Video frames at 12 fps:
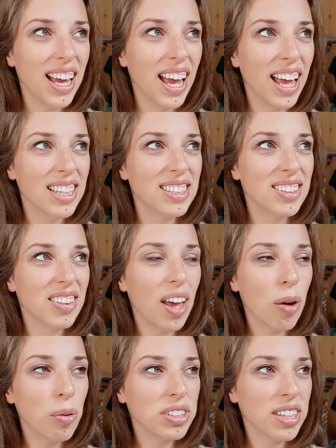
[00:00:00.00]
And
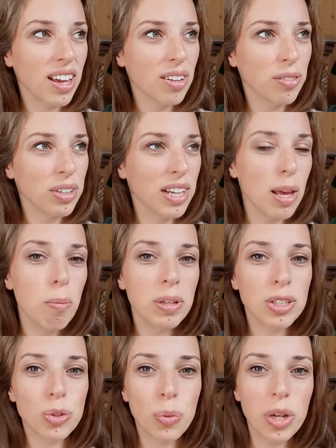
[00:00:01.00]
that was kind of an
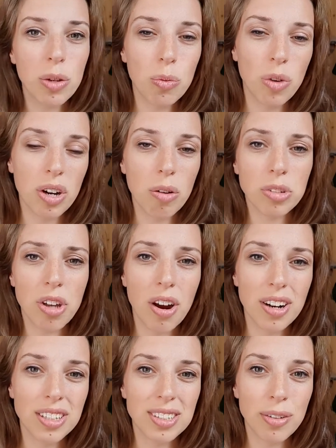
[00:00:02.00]
in-between where it was
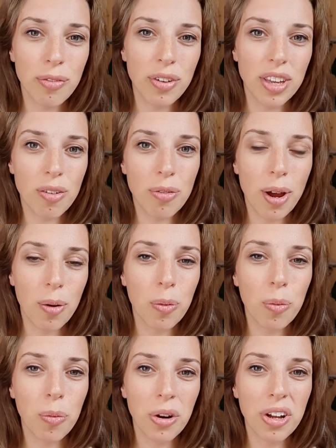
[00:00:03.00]
hard to figure out
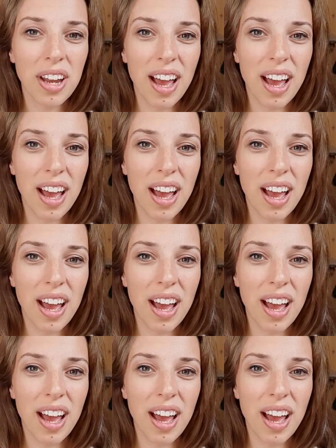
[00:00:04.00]
what